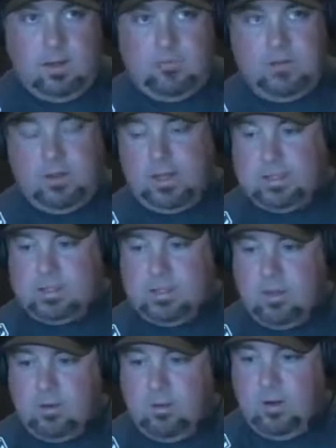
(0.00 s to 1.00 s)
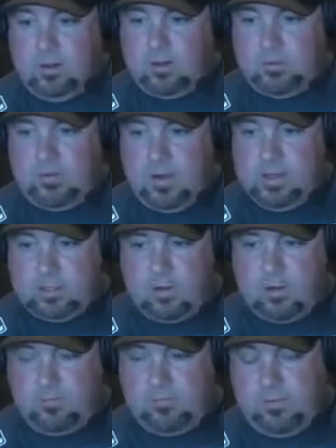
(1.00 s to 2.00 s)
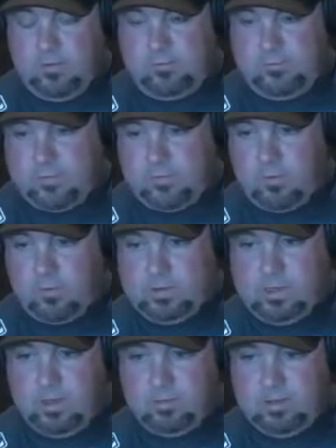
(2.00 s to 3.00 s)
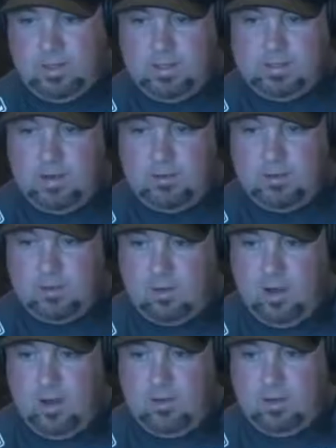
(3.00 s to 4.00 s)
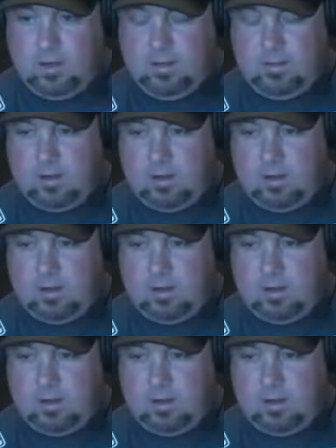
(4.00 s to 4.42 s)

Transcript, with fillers: I feel like it's another one of those fights where if if Cerrone's able to get it down to the ground again,